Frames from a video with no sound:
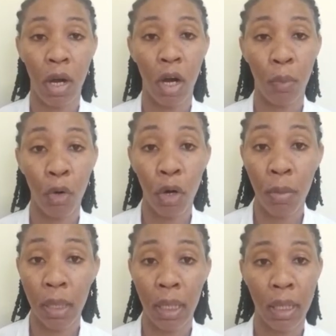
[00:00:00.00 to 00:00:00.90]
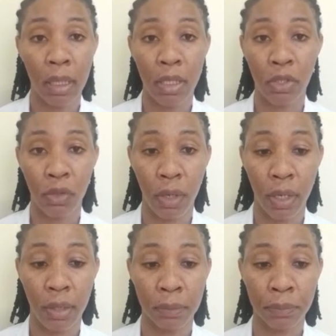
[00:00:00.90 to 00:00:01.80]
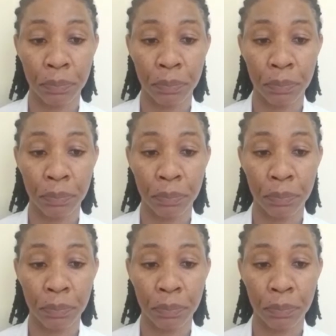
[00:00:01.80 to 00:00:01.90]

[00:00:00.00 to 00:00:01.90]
are permanently destroyed.